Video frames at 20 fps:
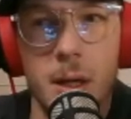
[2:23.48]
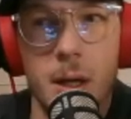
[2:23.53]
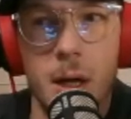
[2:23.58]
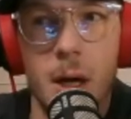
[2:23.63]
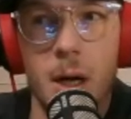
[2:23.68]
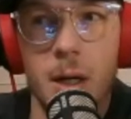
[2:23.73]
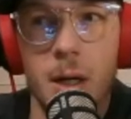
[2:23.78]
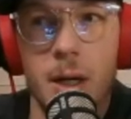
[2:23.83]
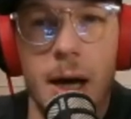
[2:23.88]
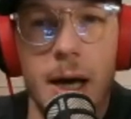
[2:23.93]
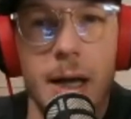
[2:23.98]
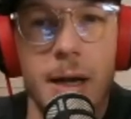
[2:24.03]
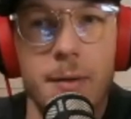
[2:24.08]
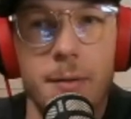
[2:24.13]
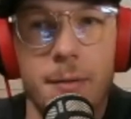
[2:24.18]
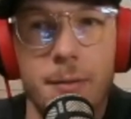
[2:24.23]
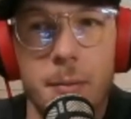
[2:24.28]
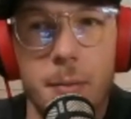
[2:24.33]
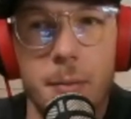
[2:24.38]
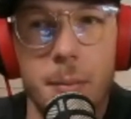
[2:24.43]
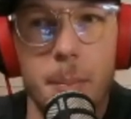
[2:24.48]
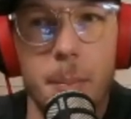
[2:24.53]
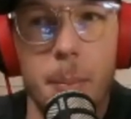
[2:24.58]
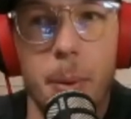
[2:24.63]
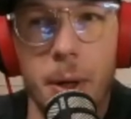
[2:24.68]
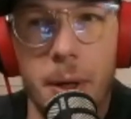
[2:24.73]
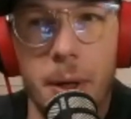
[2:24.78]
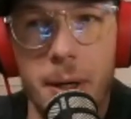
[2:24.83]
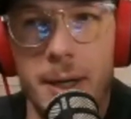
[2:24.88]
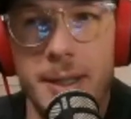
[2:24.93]
kind of
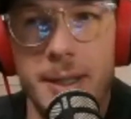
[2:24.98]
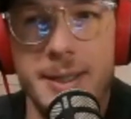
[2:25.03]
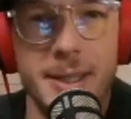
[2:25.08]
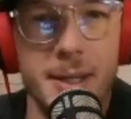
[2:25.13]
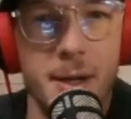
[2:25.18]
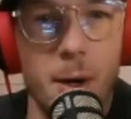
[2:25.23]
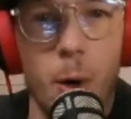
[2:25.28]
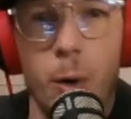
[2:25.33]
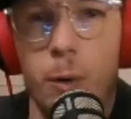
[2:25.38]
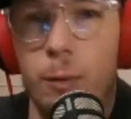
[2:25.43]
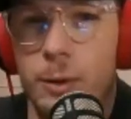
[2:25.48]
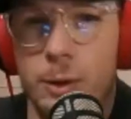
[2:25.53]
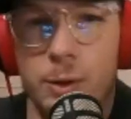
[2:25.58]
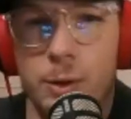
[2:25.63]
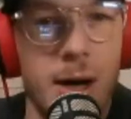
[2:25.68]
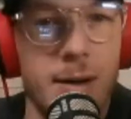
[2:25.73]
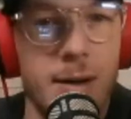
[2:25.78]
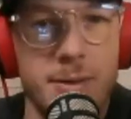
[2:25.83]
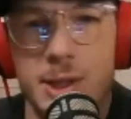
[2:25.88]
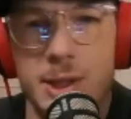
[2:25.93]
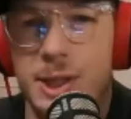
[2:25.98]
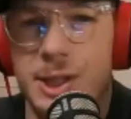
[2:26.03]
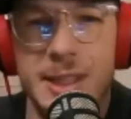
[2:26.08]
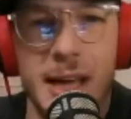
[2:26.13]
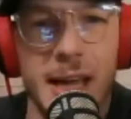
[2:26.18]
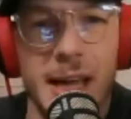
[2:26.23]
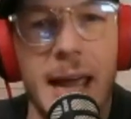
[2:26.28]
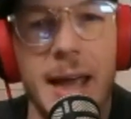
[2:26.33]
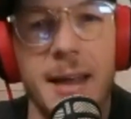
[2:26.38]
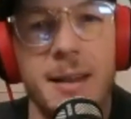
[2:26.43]
put us into overdrive to just say,
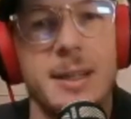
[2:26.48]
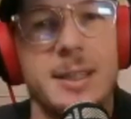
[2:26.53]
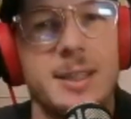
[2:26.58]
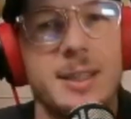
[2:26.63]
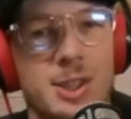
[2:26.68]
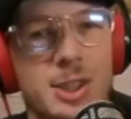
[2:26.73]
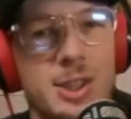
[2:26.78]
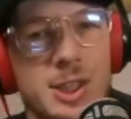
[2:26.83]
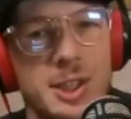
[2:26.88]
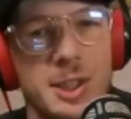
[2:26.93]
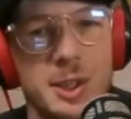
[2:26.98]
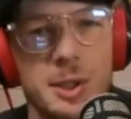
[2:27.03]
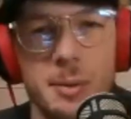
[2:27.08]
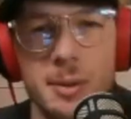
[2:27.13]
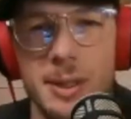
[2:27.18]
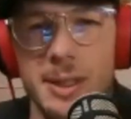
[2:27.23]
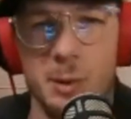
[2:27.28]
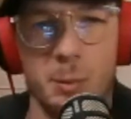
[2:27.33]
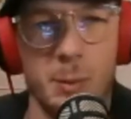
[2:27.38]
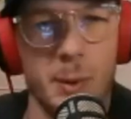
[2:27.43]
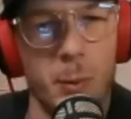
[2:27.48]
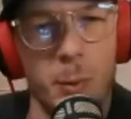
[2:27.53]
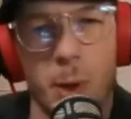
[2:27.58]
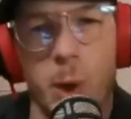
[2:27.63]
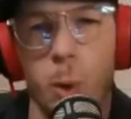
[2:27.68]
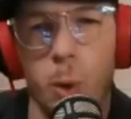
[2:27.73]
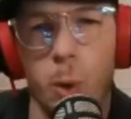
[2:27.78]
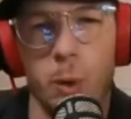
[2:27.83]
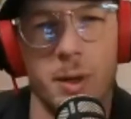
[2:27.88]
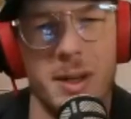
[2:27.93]
hey, let's just do this. We
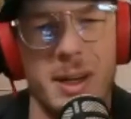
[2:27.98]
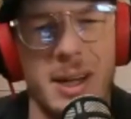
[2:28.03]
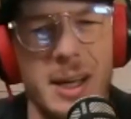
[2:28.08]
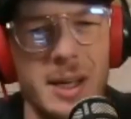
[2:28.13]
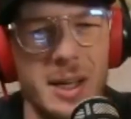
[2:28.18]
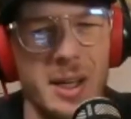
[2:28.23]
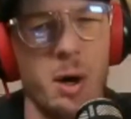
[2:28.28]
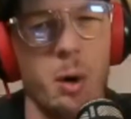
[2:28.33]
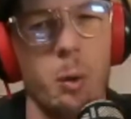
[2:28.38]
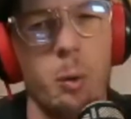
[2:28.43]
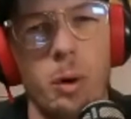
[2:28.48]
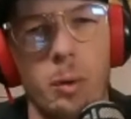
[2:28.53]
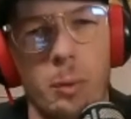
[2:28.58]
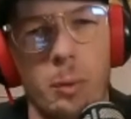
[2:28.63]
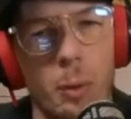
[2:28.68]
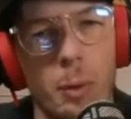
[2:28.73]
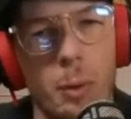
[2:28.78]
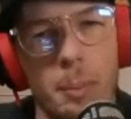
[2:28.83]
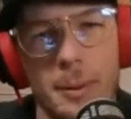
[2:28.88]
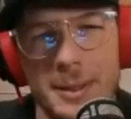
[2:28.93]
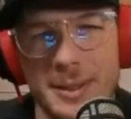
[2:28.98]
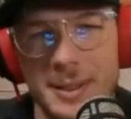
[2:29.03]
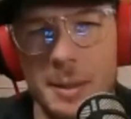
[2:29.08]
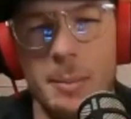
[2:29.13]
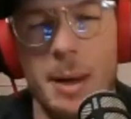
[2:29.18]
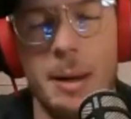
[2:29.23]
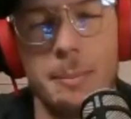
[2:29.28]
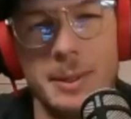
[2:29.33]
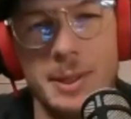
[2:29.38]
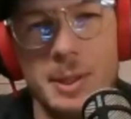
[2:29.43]
recorded it. We'll put some
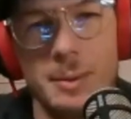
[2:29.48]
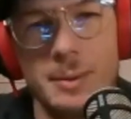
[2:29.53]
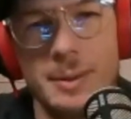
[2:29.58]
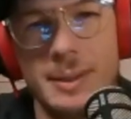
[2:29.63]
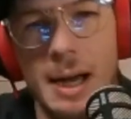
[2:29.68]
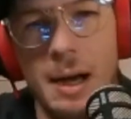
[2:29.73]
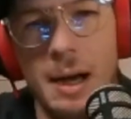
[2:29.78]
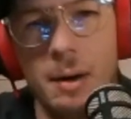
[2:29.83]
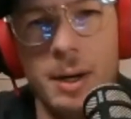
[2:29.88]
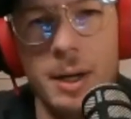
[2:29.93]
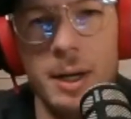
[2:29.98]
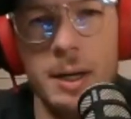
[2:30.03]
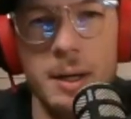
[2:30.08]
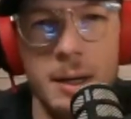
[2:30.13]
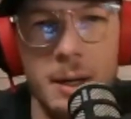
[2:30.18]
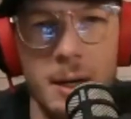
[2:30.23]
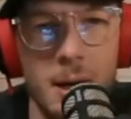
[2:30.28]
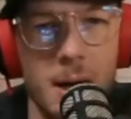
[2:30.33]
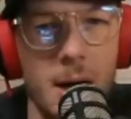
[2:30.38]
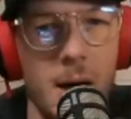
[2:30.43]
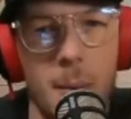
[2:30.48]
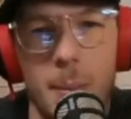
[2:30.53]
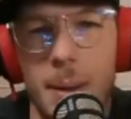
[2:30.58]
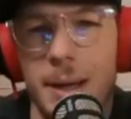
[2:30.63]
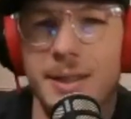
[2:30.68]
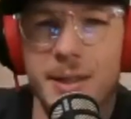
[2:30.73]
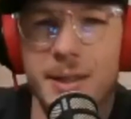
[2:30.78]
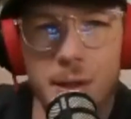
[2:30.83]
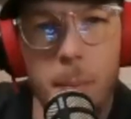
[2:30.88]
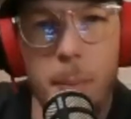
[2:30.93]
episodes out
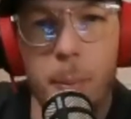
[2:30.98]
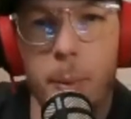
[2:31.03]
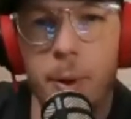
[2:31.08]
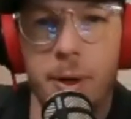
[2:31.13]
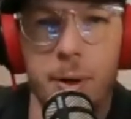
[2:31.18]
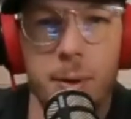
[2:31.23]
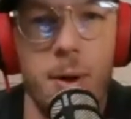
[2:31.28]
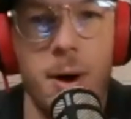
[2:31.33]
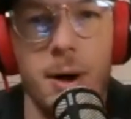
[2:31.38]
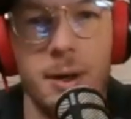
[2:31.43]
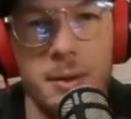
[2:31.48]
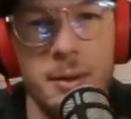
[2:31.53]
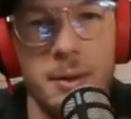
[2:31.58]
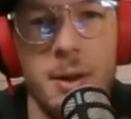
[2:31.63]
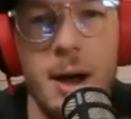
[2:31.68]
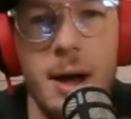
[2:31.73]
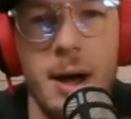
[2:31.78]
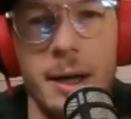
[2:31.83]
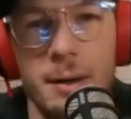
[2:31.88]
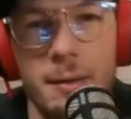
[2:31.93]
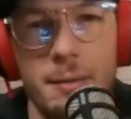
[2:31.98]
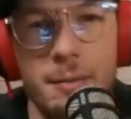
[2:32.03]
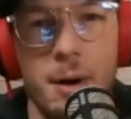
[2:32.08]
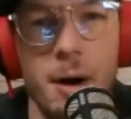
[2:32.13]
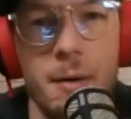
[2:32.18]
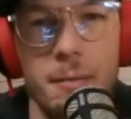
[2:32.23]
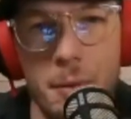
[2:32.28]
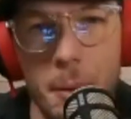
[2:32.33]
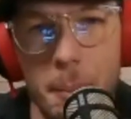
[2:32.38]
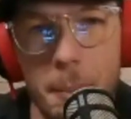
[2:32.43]
at some point along the line
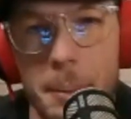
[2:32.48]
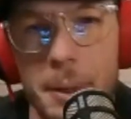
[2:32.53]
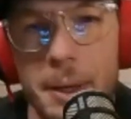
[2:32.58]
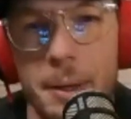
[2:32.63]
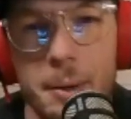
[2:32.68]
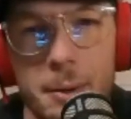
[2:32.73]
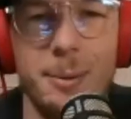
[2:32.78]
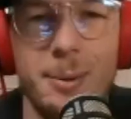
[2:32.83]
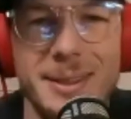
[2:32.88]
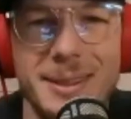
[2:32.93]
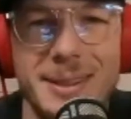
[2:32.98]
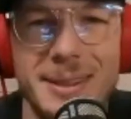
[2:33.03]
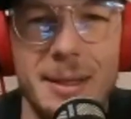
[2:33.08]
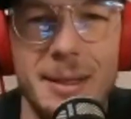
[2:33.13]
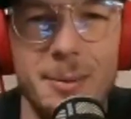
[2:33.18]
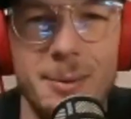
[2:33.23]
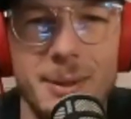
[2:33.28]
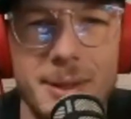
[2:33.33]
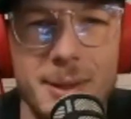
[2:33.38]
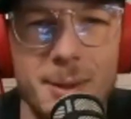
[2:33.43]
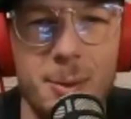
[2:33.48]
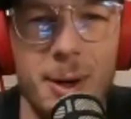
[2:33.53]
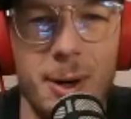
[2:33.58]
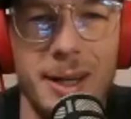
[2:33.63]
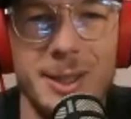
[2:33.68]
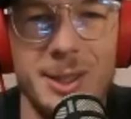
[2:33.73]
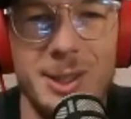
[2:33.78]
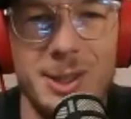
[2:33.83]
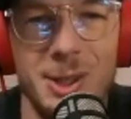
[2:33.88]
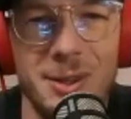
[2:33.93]
of the build. It was quite a
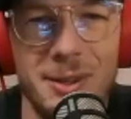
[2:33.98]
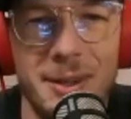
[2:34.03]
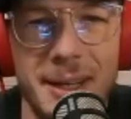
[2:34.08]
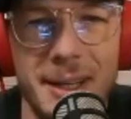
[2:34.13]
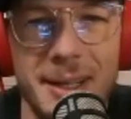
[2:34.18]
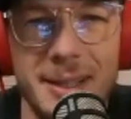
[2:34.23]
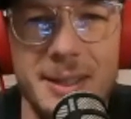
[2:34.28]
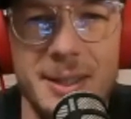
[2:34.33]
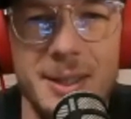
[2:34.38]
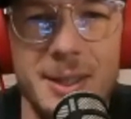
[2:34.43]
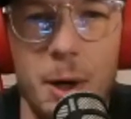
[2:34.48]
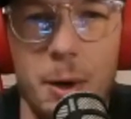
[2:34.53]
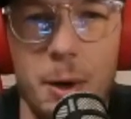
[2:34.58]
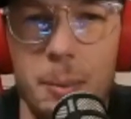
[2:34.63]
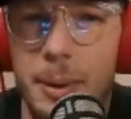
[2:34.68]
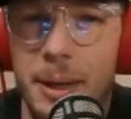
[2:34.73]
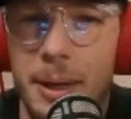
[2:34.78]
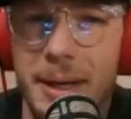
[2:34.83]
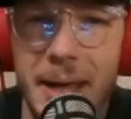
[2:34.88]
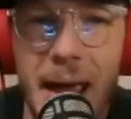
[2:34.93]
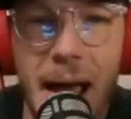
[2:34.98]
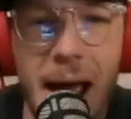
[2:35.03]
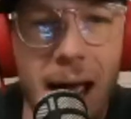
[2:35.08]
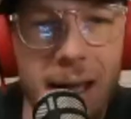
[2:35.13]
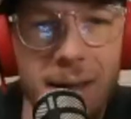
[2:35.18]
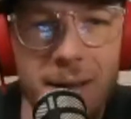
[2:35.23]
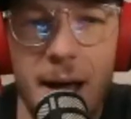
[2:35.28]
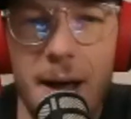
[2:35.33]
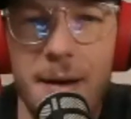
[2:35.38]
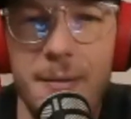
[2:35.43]
journey. And so, but yeah,
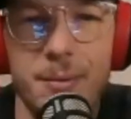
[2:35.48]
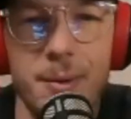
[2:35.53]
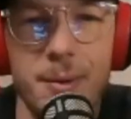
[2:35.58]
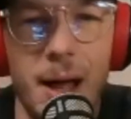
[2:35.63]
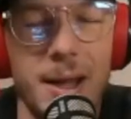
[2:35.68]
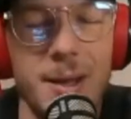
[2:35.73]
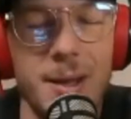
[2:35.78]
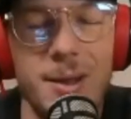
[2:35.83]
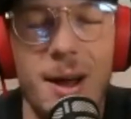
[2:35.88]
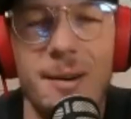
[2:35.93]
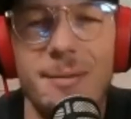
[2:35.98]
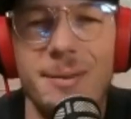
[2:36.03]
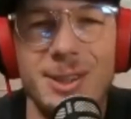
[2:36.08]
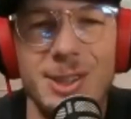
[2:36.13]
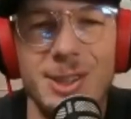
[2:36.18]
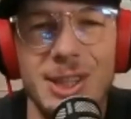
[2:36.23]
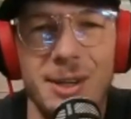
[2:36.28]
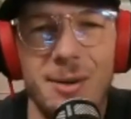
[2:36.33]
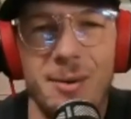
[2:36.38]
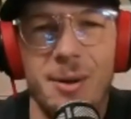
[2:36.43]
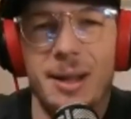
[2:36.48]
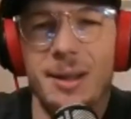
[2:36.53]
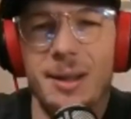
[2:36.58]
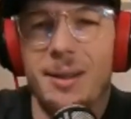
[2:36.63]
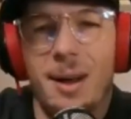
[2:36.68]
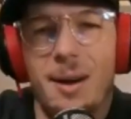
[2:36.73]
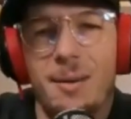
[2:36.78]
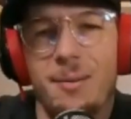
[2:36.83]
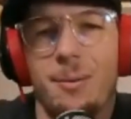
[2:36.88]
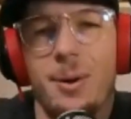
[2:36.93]
I love your channel. I
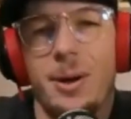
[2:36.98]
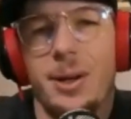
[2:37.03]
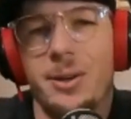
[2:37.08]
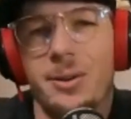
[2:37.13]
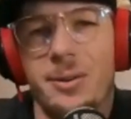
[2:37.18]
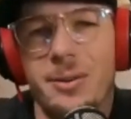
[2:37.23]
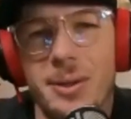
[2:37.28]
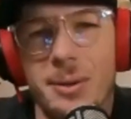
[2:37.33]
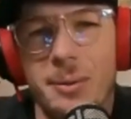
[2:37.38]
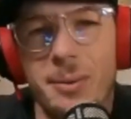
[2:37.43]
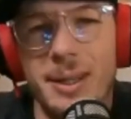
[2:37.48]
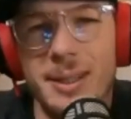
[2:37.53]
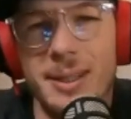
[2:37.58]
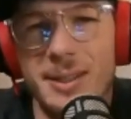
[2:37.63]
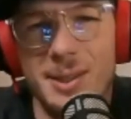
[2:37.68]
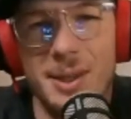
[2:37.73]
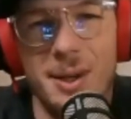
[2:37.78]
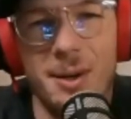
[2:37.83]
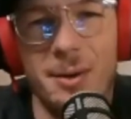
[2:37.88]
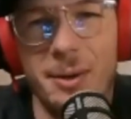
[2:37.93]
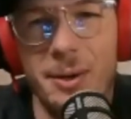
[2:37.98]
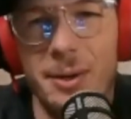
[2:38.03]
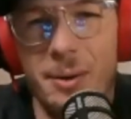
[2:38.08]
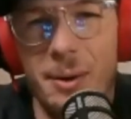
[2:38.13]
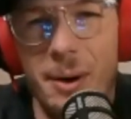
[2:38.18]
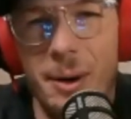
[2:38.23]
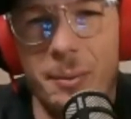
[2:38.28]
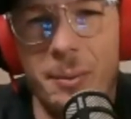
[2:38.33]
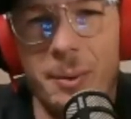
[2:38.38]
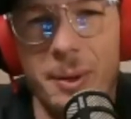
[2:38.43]
love what you're doing. So,
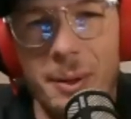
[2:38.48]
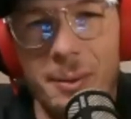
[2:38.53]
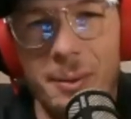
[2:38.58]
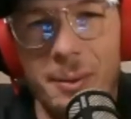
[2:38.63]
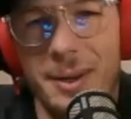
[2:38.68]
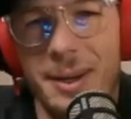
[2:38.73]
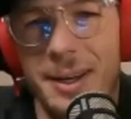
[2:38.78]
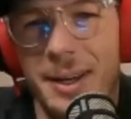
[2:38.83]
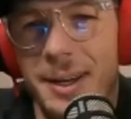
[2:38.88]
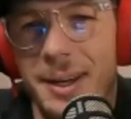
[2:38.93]
I really want to,